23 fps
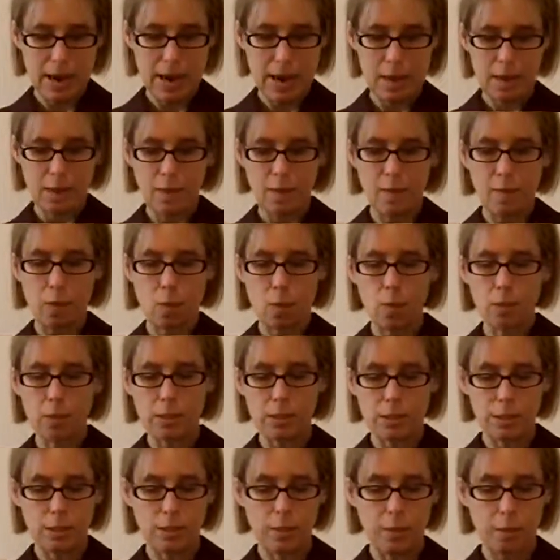and the
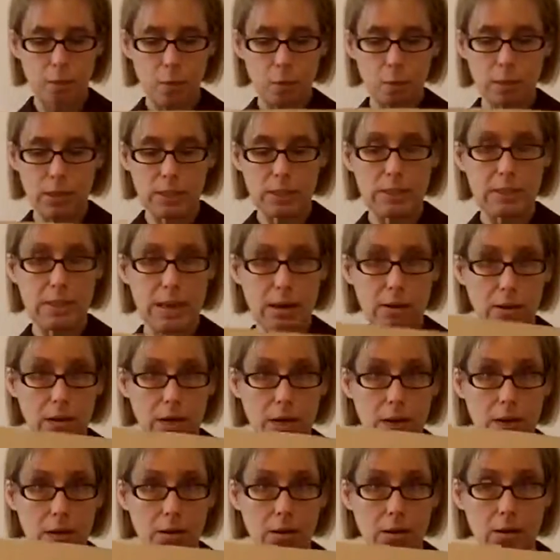fold is down
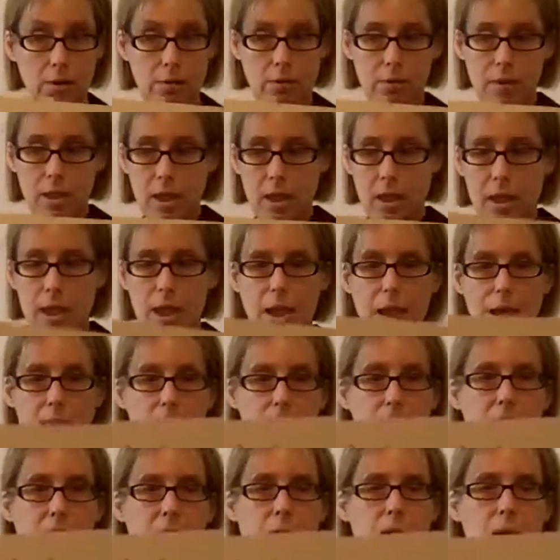here, and
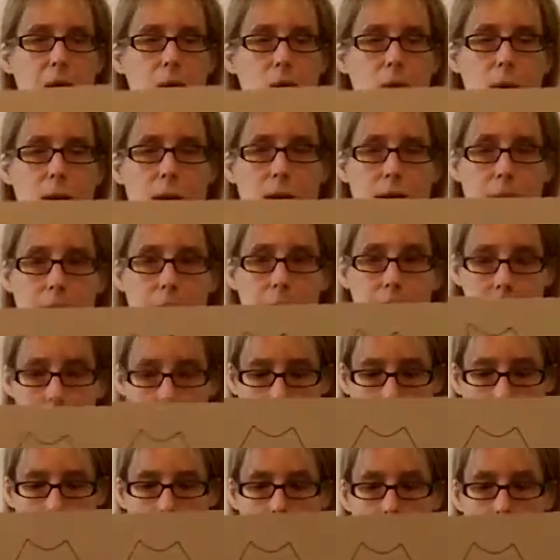then that way,